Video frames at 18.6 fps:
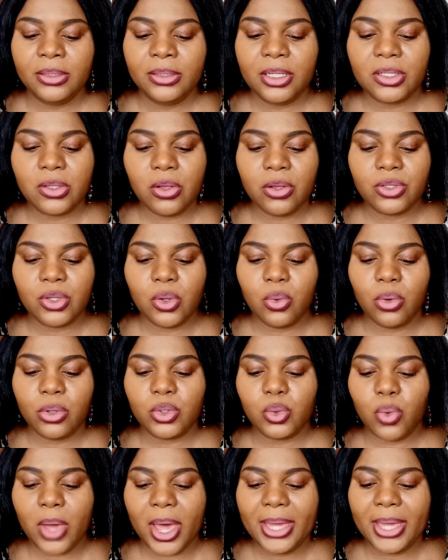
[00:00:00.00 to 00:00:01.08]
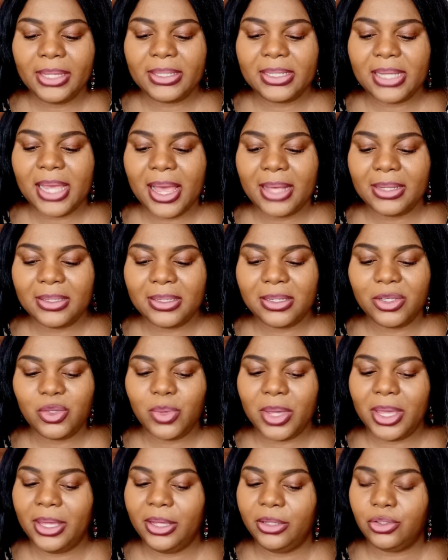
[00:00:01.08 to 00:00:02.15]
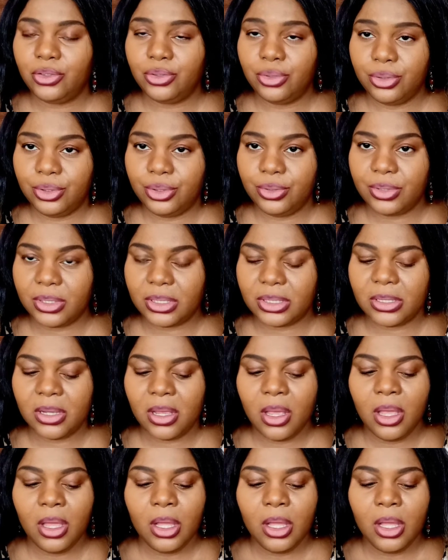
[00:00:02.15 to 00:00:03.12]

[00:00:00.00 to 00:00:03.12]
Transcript: This also was why taxes were introduced